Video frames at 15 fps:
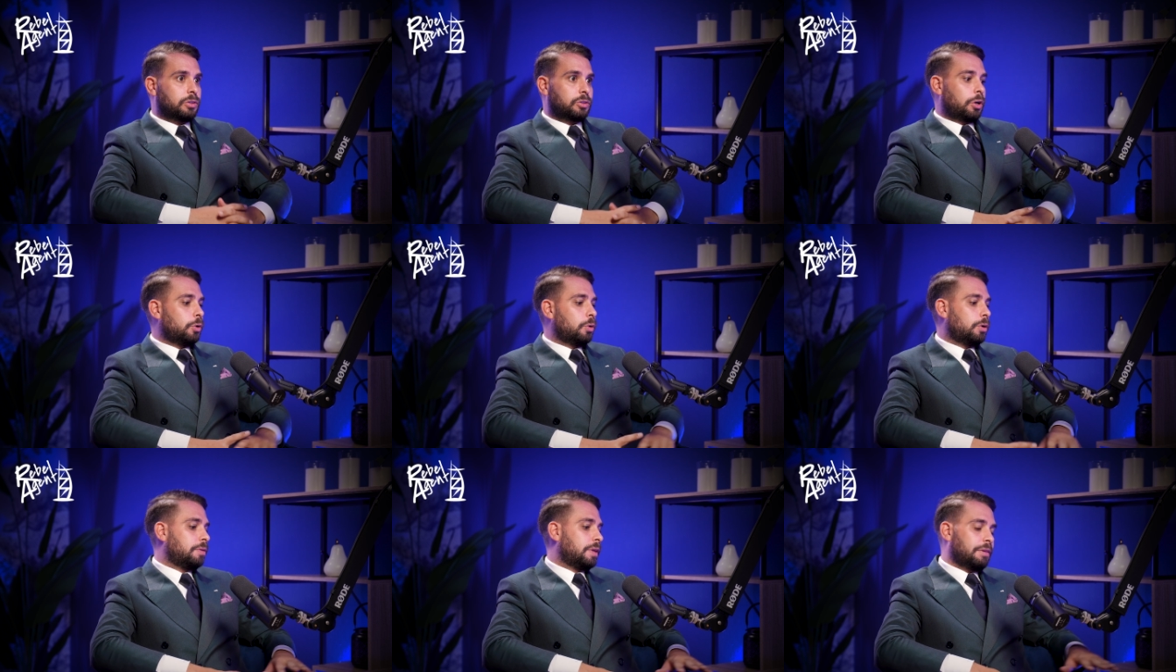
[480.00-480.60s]

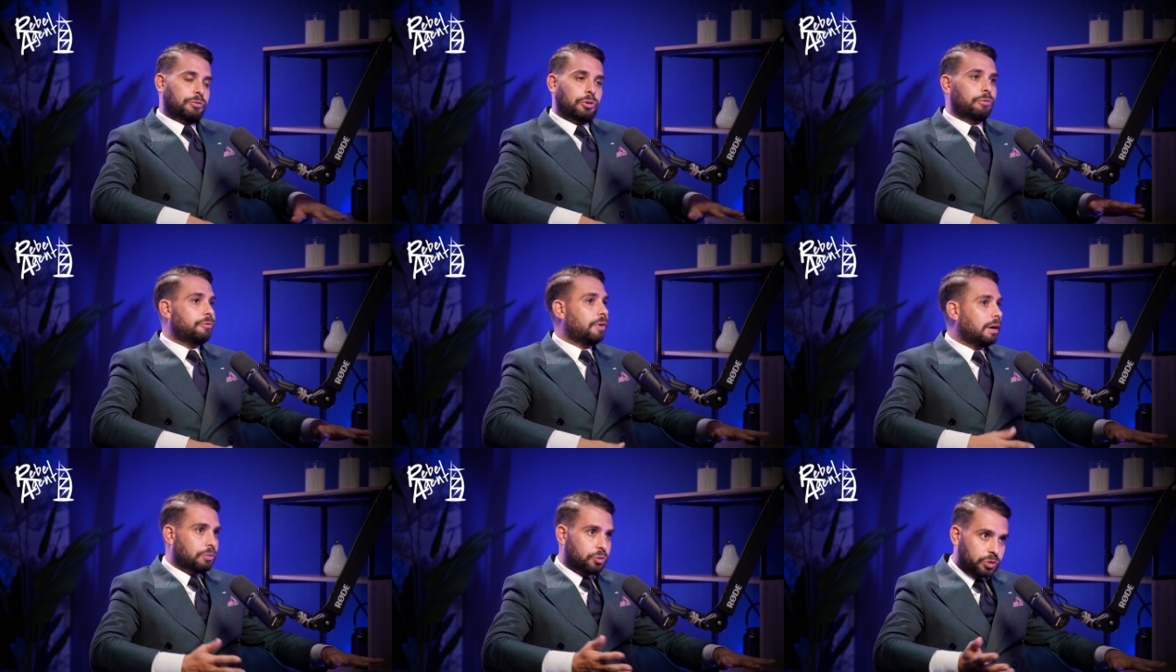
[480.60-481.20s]
So they've got
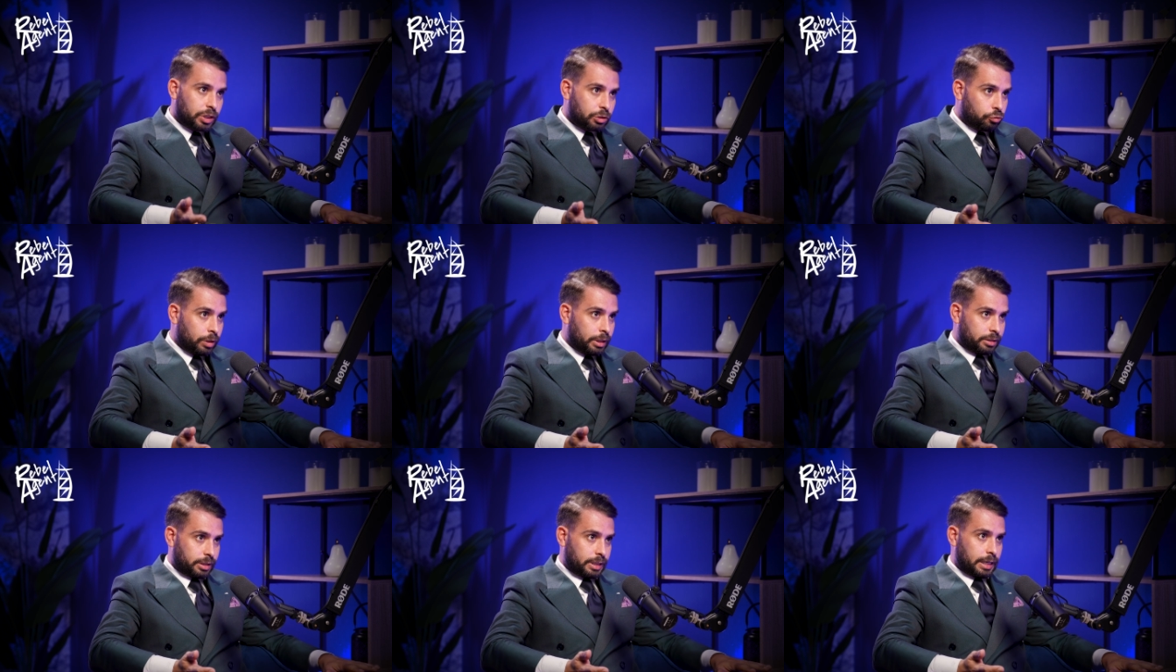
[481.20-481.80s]
5 or 6
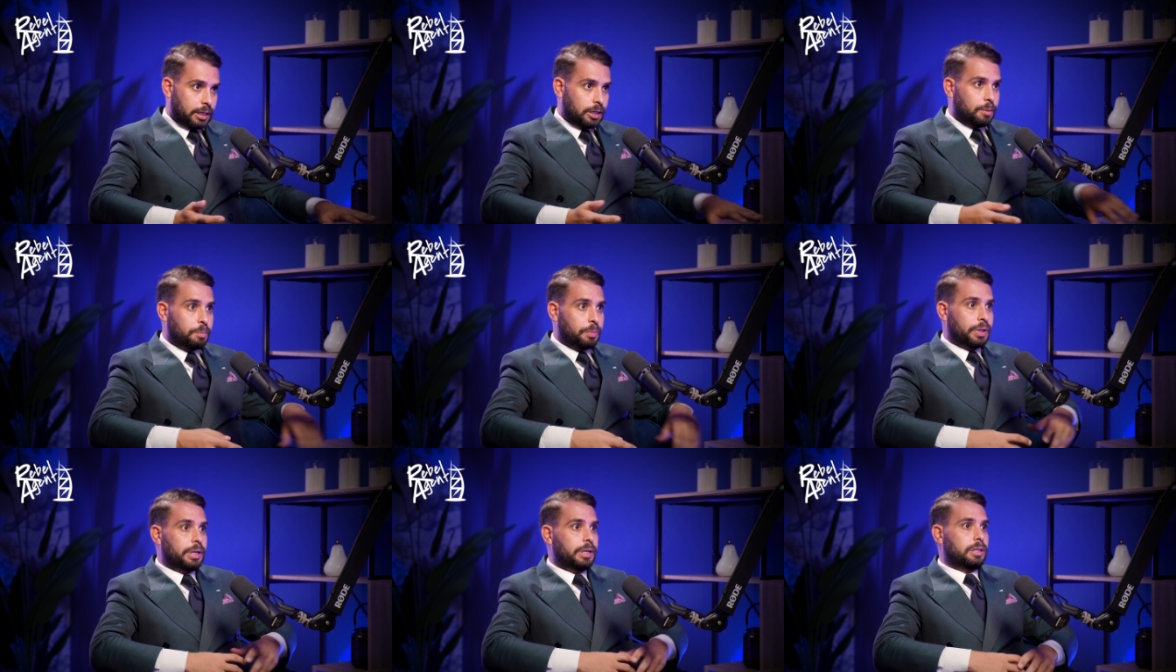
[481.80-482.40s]
real estate
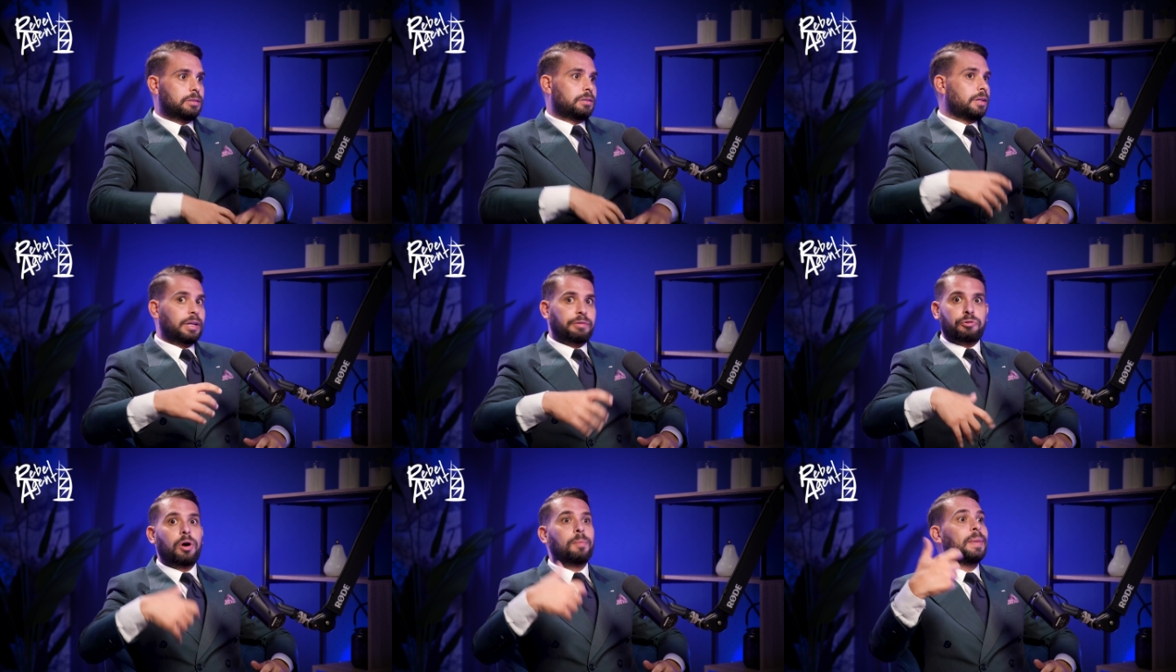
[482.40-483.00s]
companies, then
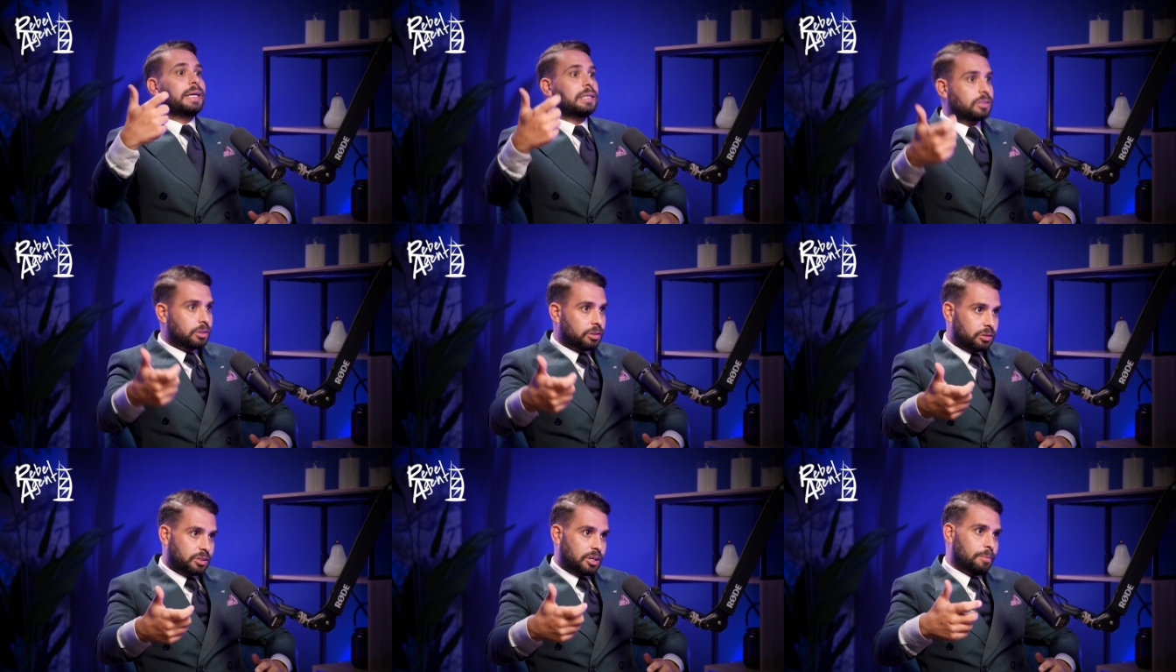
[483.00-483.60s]
they've got a
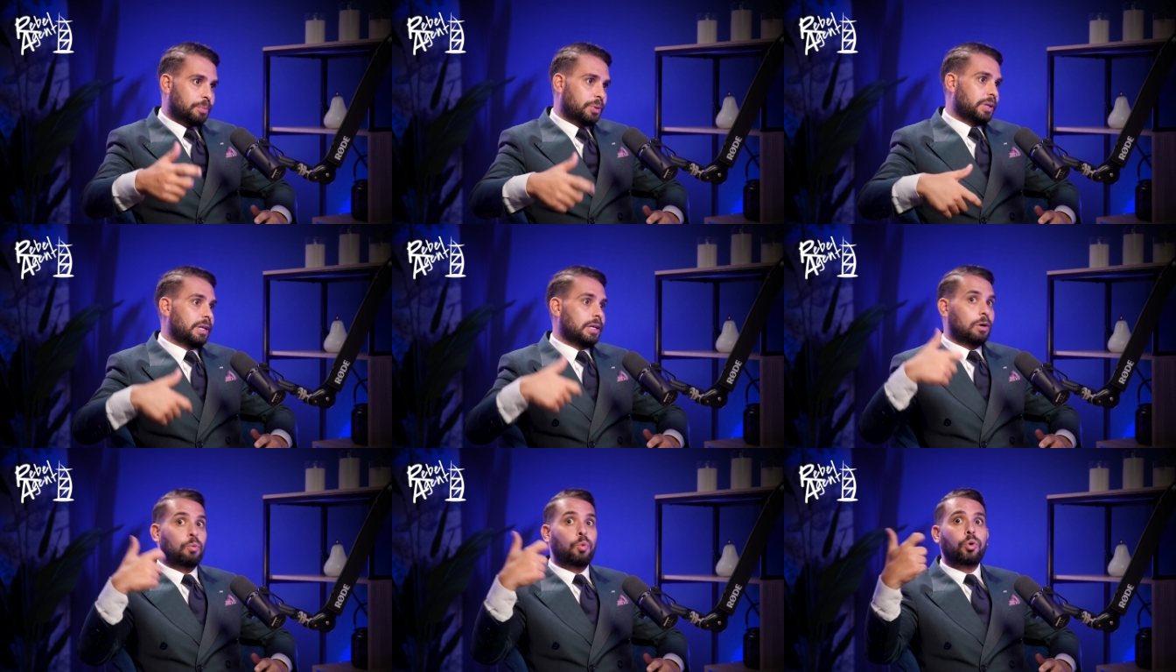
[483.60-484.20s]
maintenance
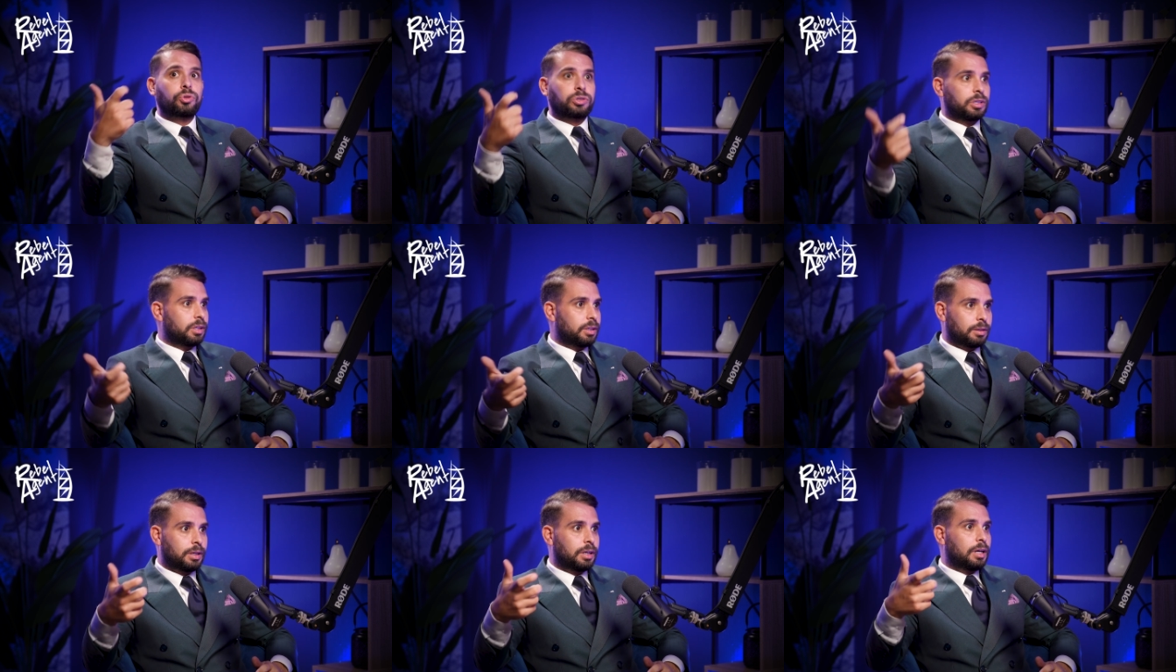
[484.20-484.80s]
company, a
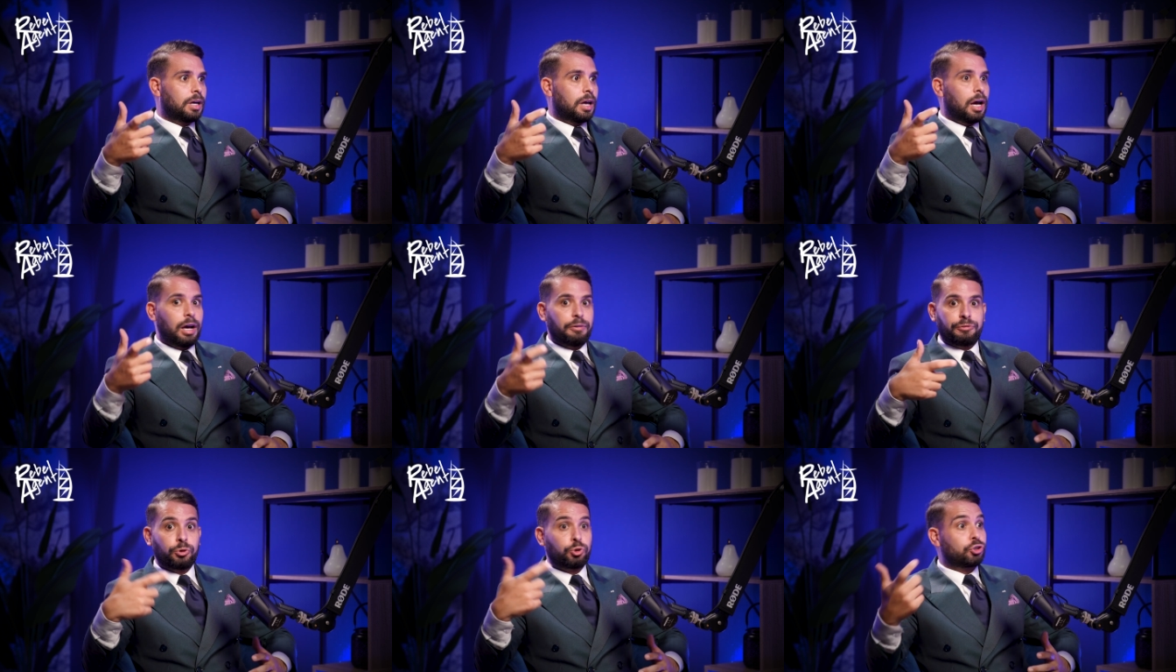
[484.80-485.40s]
water
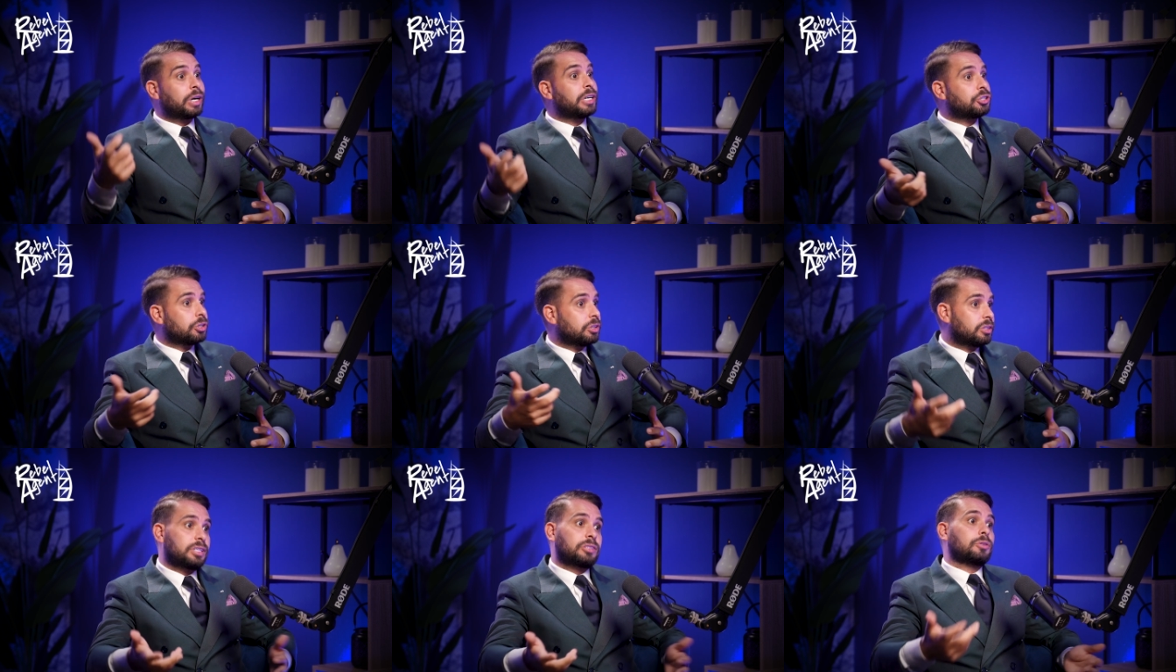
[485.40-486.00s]

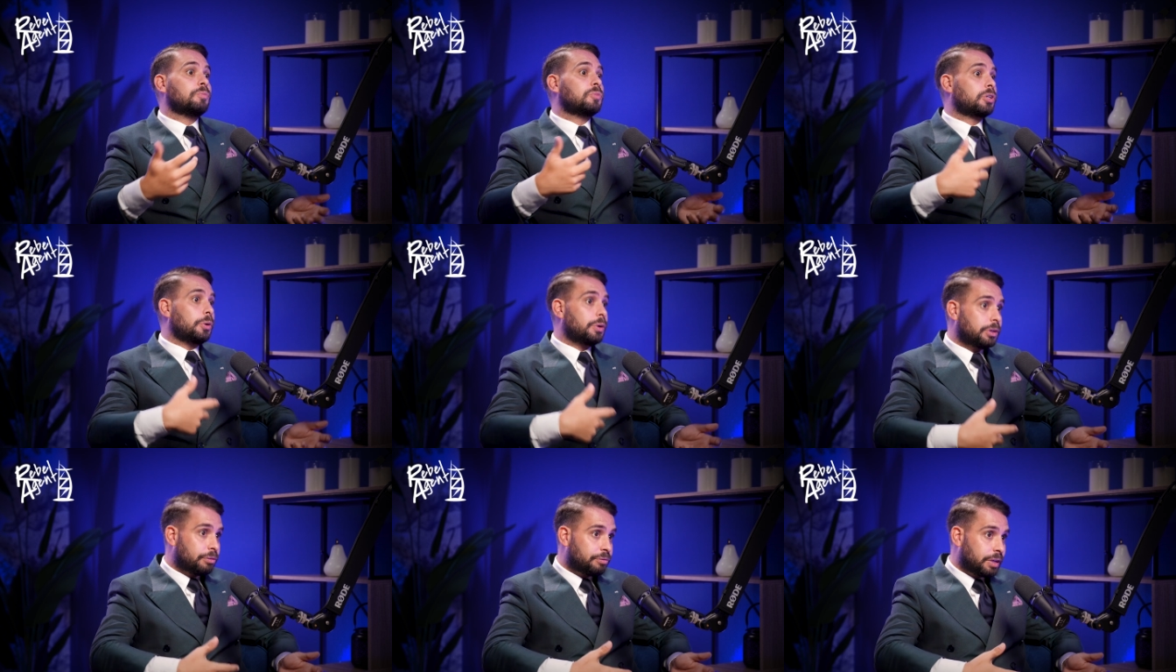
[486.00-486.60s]
filtration system to go
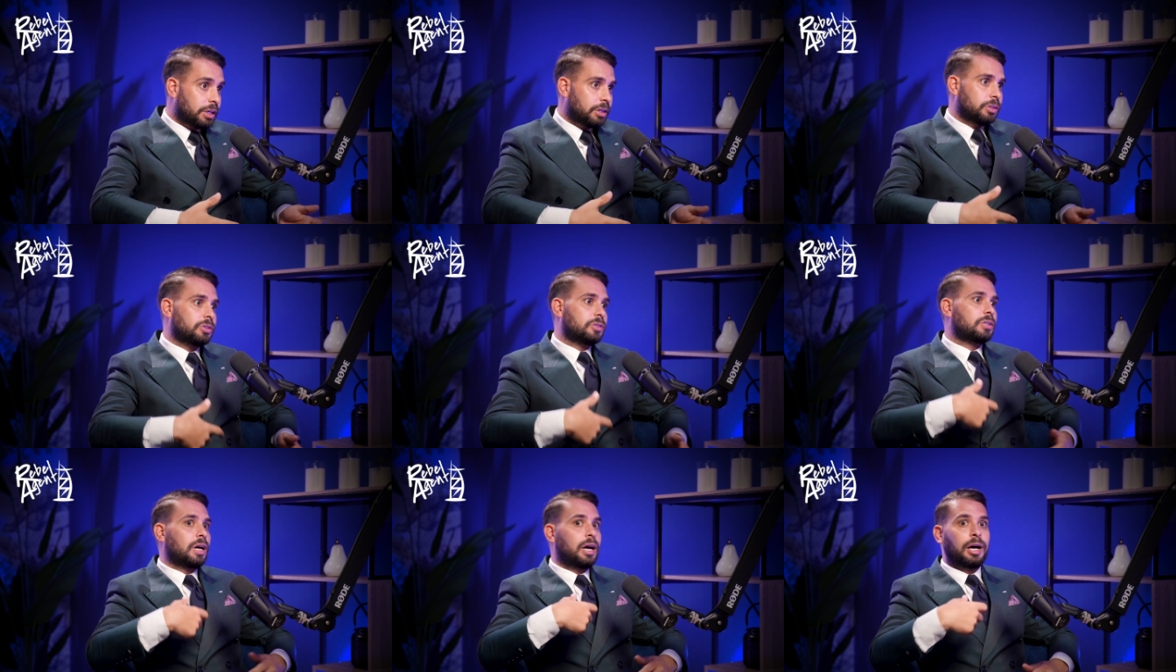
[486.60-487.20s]
in your
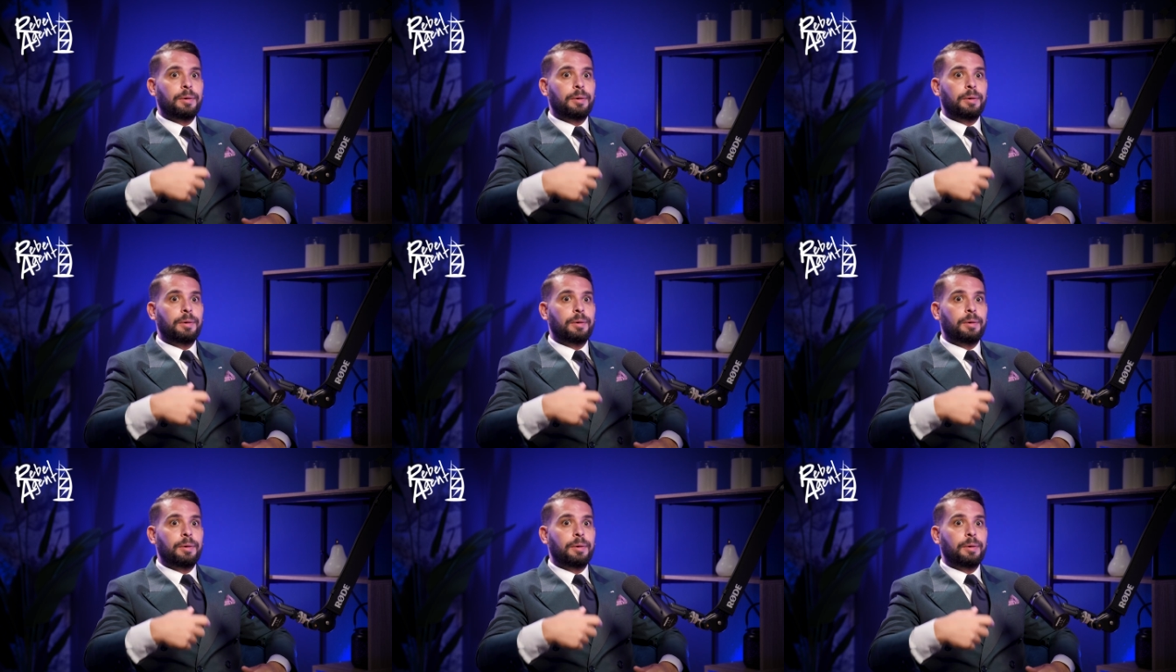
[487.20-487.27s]
villas,